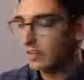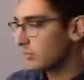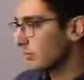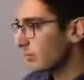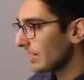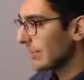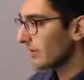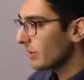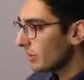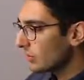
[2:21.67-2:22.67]
So we really have
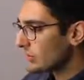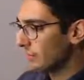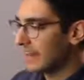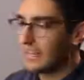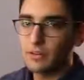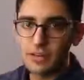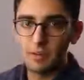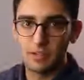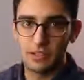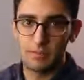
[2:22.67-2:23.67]
no fine-grained
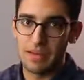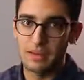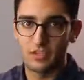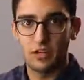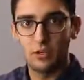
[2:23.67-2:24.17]
ability to manage